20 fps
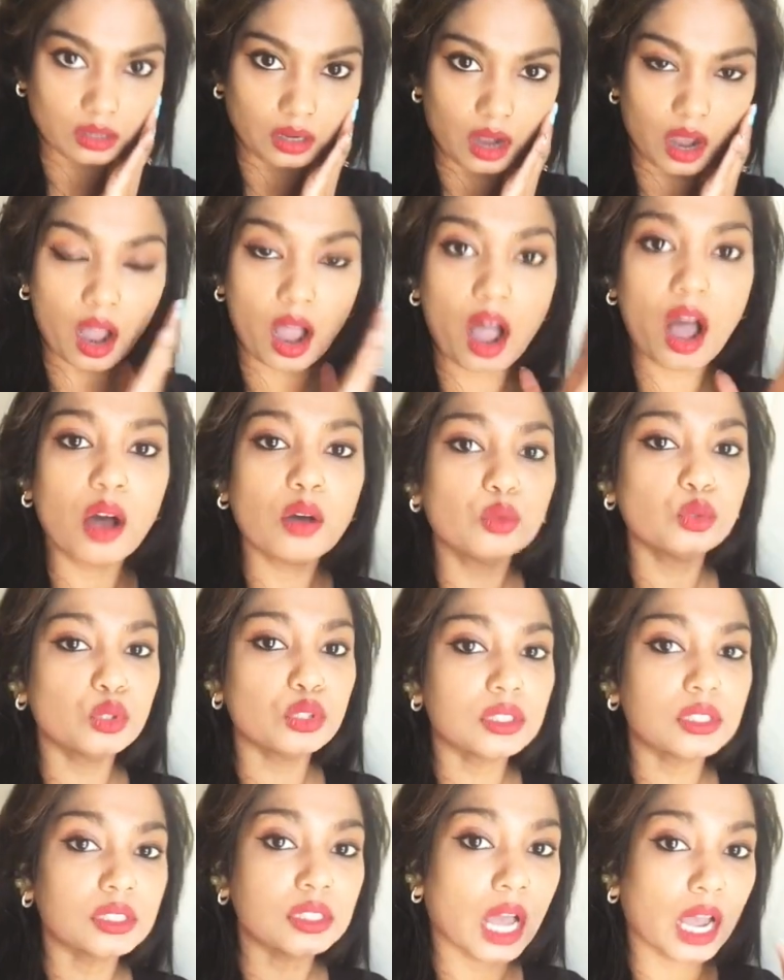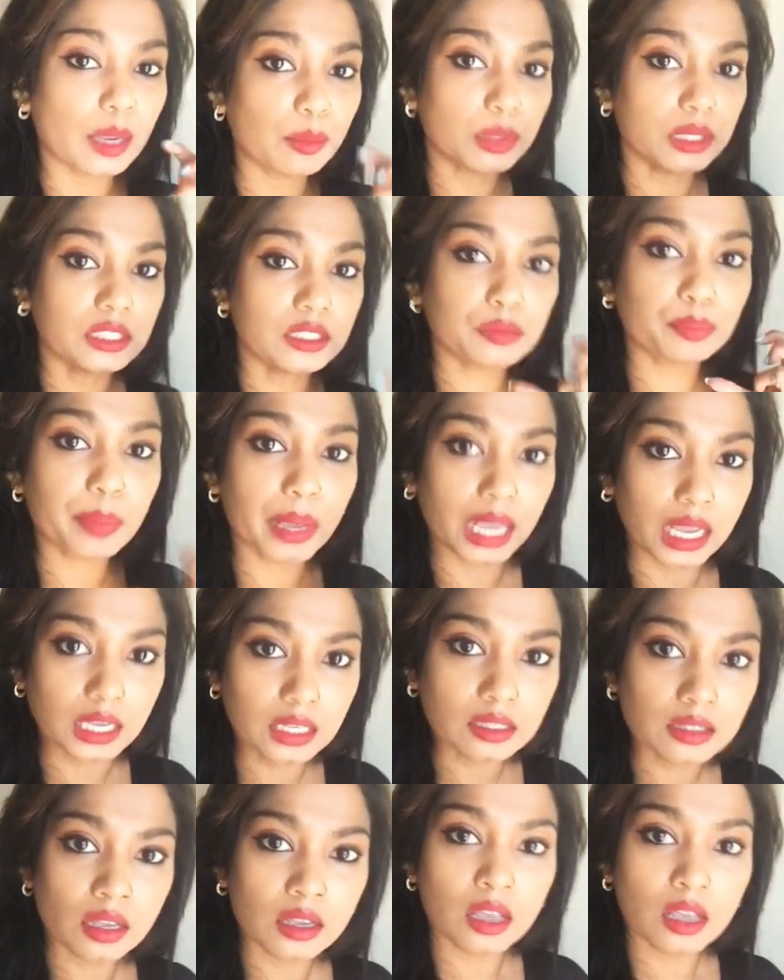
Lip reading: how the cyberspace